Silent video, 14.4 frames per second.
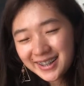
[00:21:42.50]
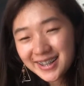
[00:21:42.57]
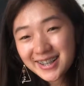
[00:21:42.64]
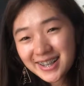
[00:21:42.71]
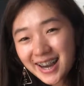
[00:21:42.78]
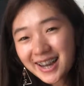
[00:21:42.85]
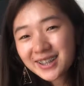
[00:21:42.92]

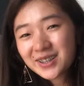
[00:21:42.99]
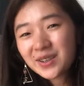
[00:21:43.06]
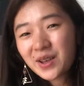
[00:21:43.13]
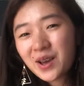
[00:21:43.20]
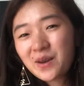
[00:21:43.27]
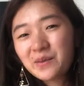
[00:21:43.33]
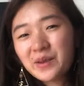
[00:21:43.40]
snack to
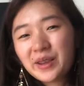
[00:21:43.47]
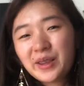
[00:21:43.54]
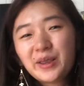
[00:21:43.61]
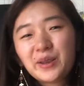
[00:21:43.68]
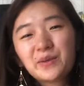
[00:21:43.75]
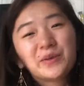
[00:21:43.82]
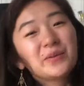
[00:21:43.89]
them, and
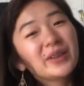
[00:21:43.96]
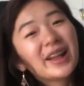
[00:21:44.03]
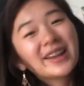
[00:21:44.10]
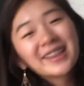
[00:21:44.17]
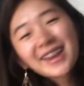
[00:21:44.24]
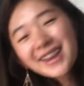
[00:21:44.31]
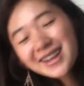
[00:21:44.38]
then they would be
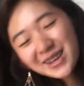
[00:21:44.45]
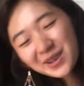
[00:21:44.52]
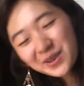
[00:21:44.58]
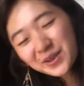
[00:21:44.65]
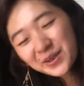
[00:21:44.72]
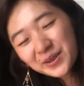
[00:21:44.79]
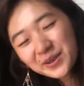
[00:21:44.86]
like, thank
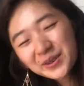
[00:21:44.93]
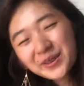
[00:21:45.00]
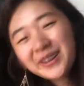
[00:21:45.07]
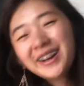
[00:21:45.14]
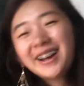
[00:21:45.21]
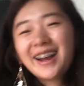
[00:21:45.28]
you,